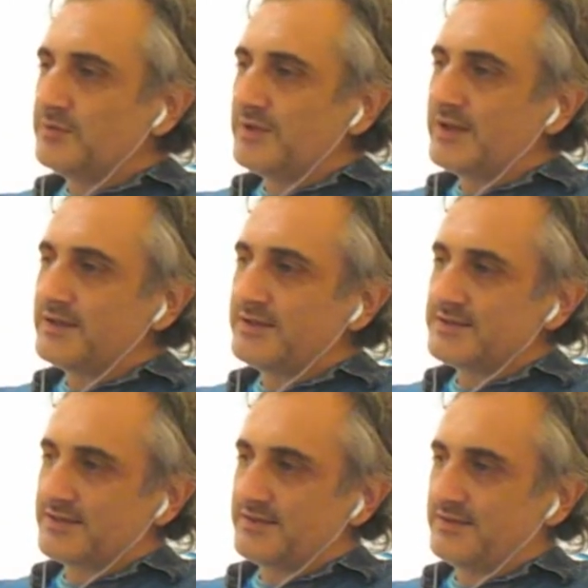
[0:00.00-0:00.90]
what we
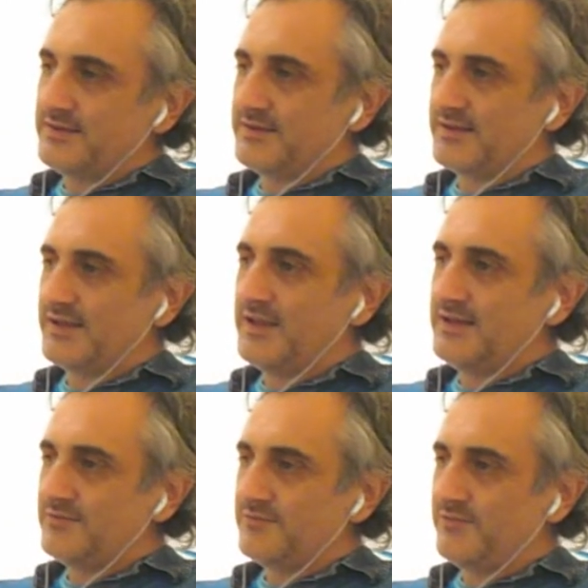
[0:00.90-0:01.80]
get is that the
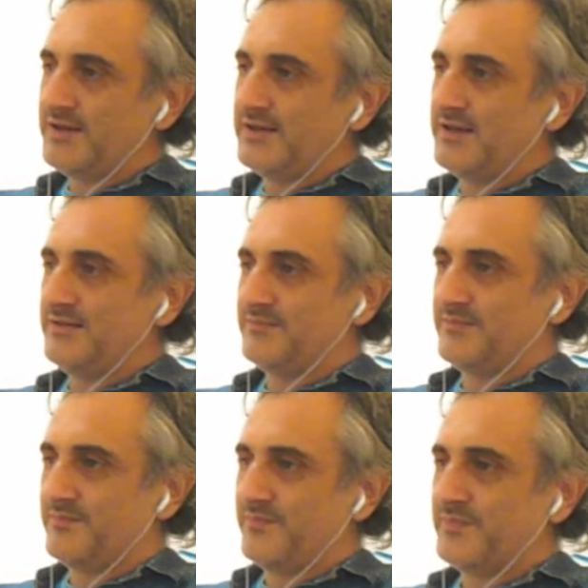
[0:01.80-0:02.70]
gain
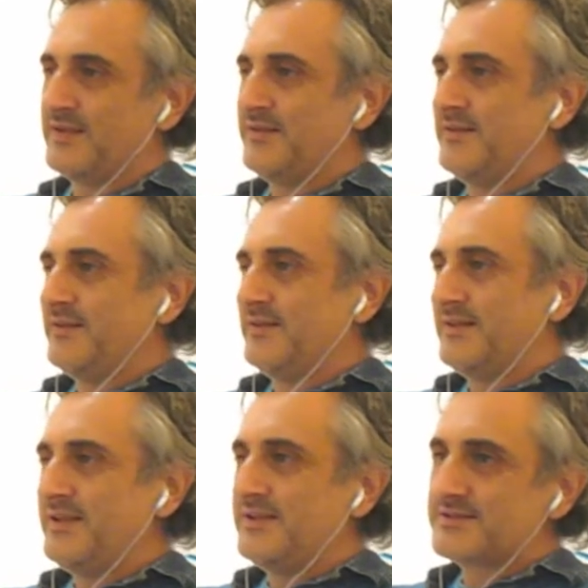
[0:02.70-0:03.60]
finally
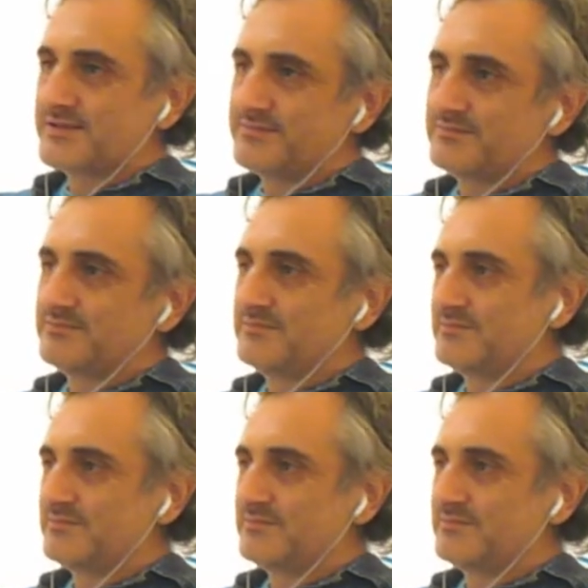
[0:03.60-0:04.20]
is